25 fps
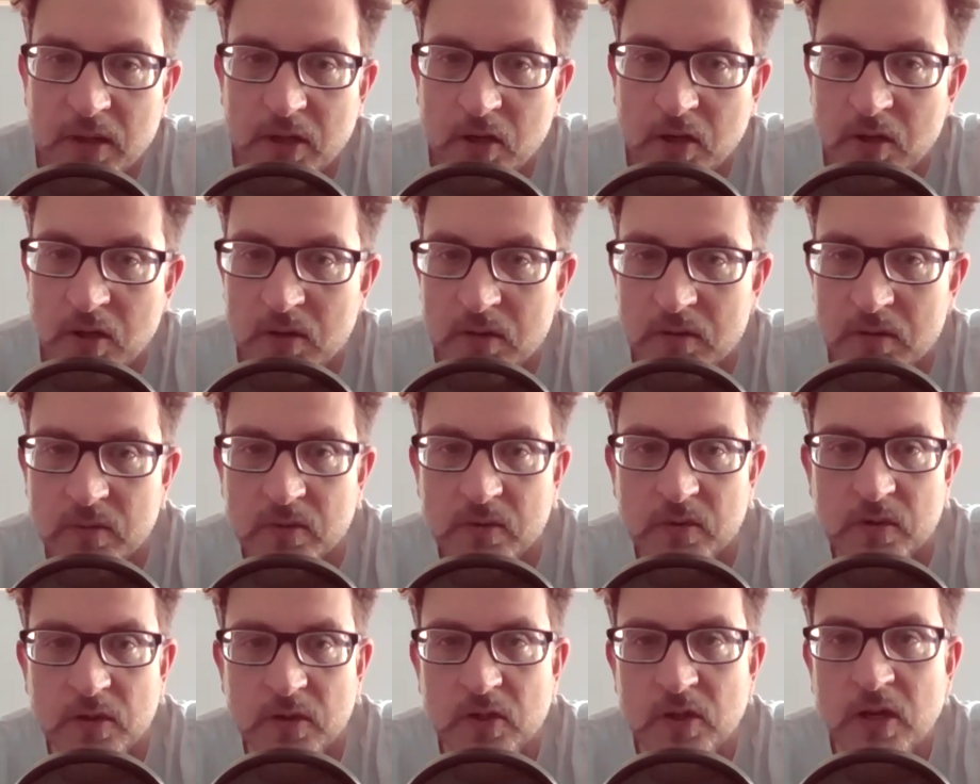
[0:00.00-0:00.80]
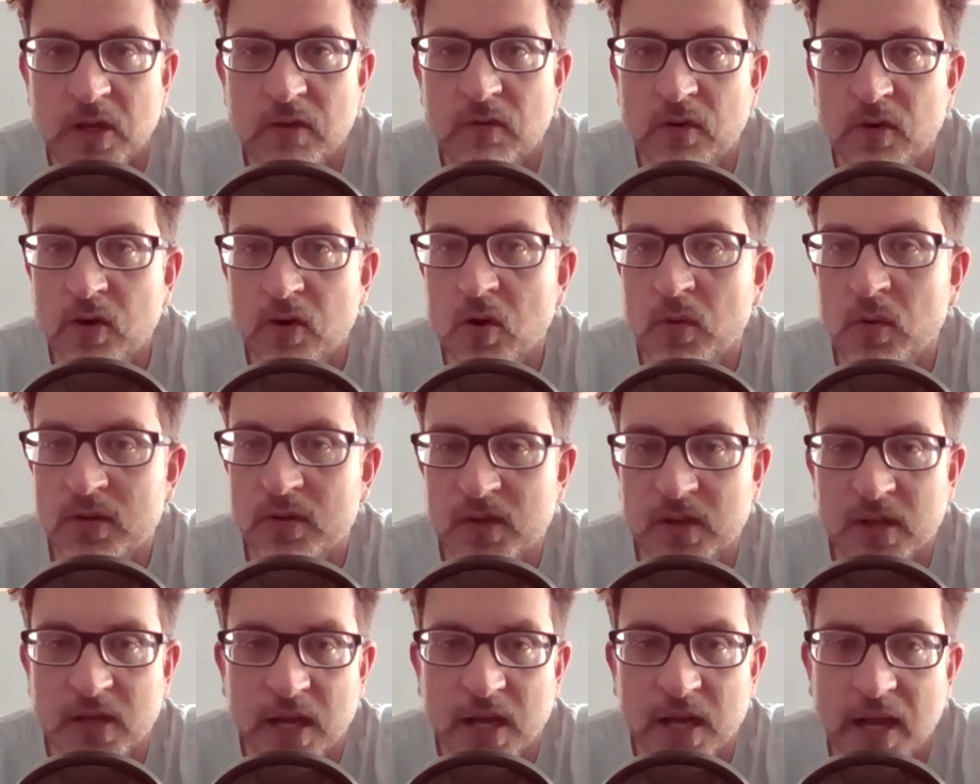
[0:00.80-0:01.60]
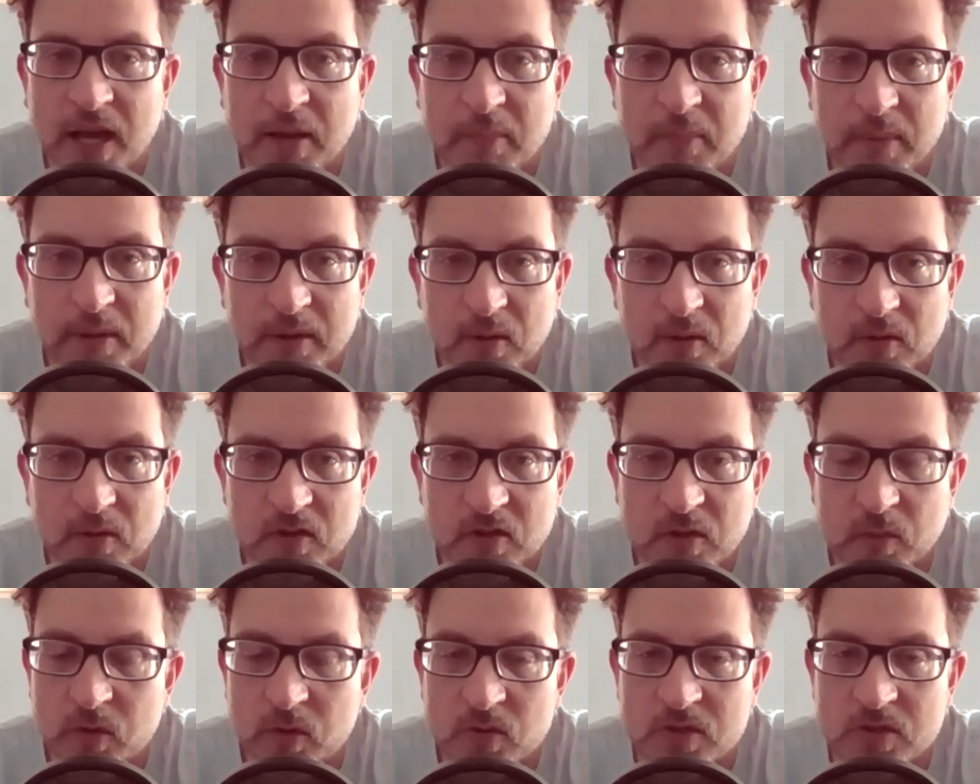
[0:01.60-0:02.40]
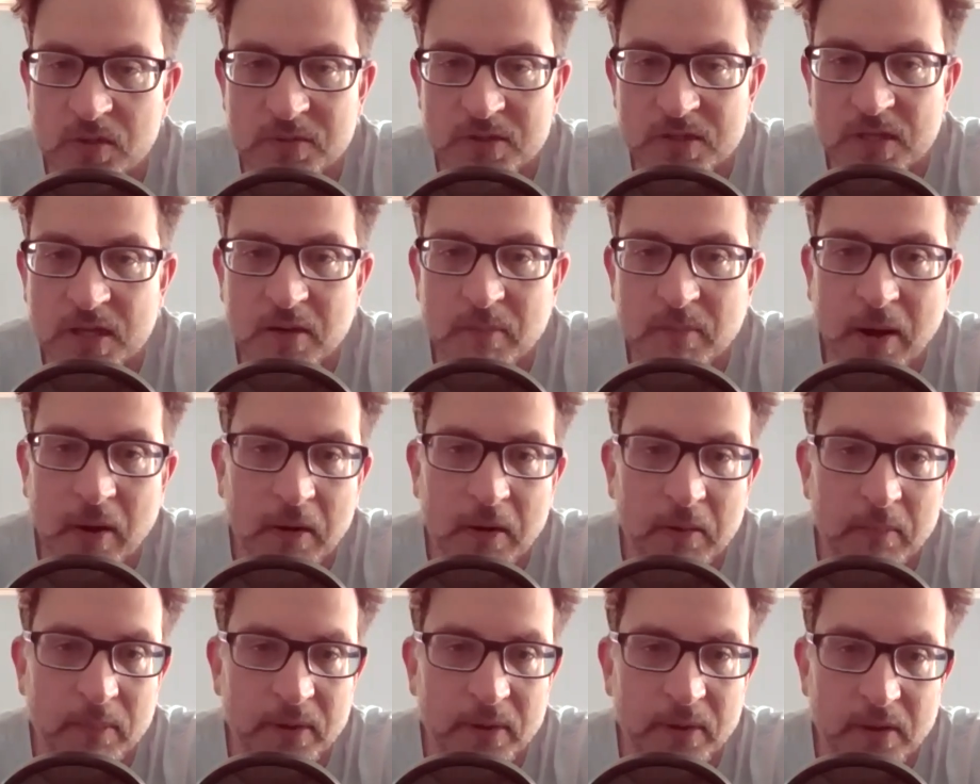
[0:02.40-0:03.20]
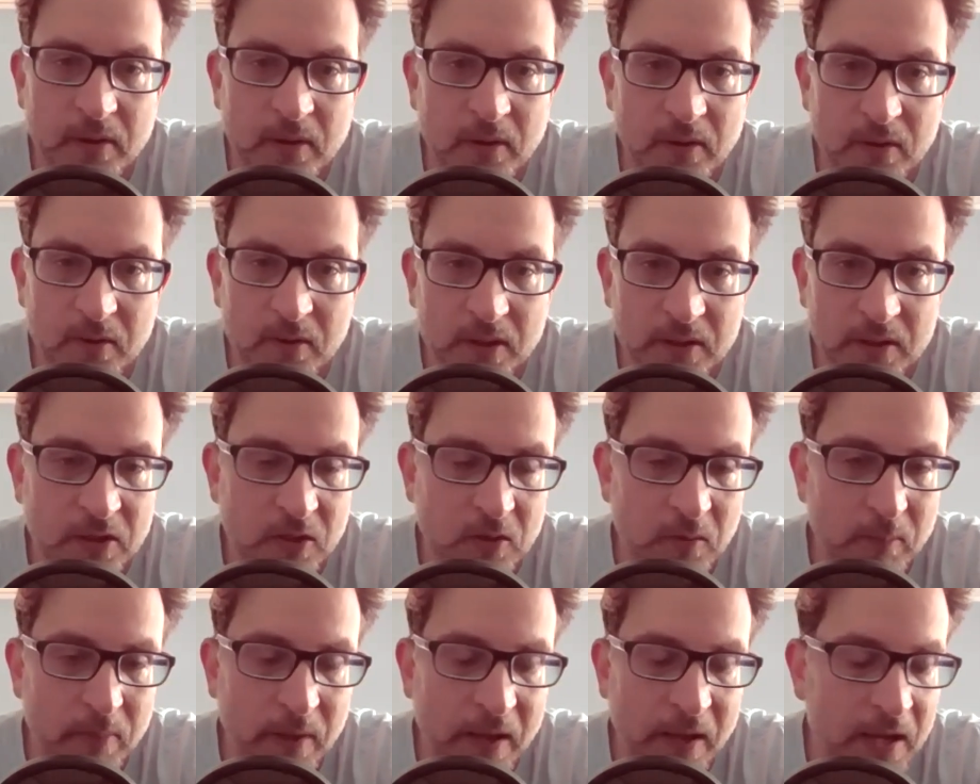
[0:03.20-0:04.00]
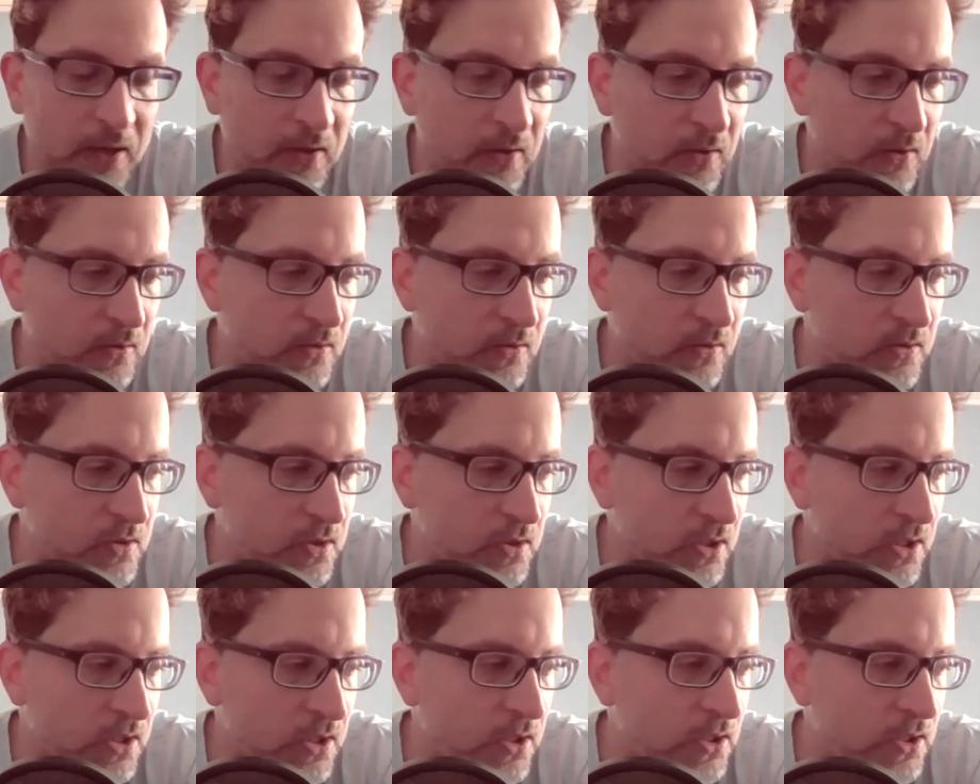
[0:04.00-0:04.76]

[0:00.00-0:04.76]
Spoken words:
You know, you never know what's going to happen, or someone who's upset about a bill, or, you know, bad news.